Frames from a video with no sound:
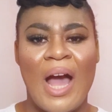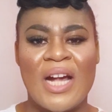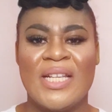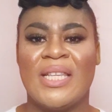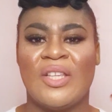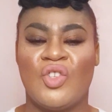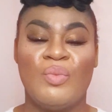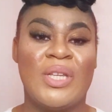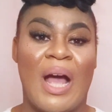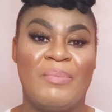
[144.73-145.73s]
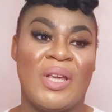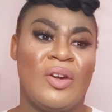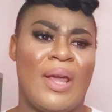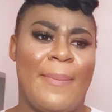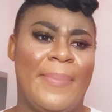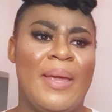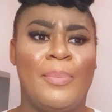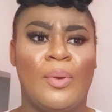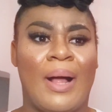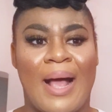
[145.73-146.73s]
because sometimes I'd get
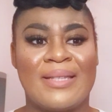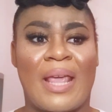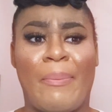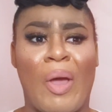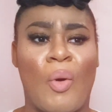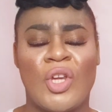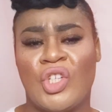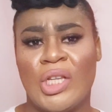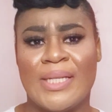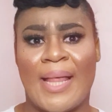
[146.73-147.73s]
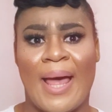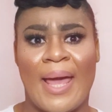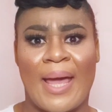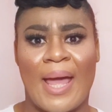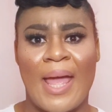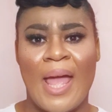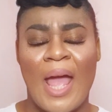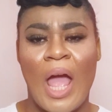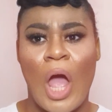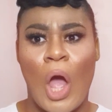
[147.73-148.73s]
people asking me questions like,
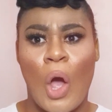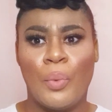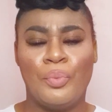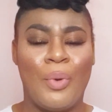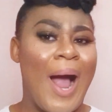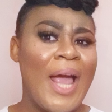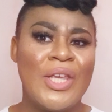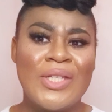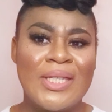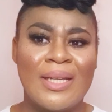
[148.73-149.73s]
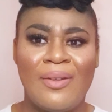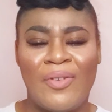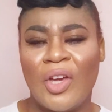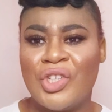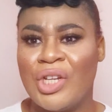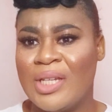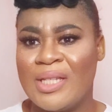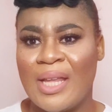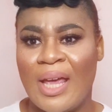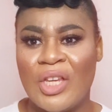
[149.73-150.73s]
why are you still a virgin at
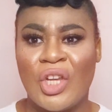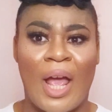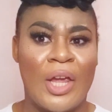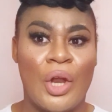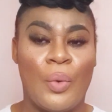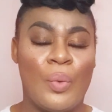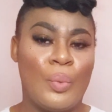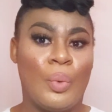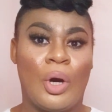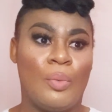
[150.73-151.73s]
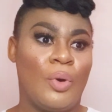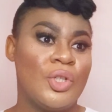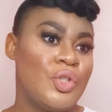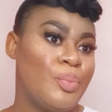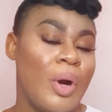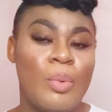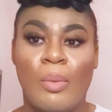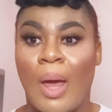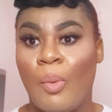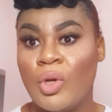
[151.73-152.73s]
this age? What is your
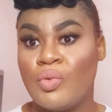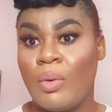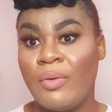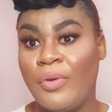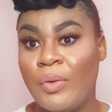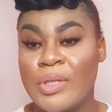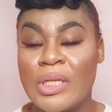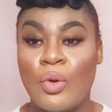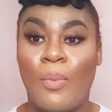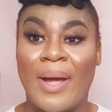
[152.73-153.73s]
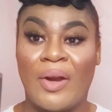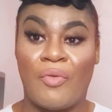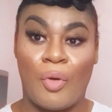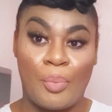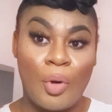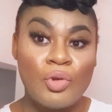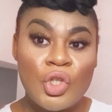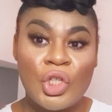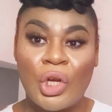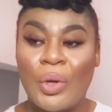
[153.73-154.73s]
problem? What's wrong with you? Is no man ever
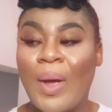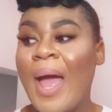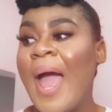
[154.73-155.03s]
approached you?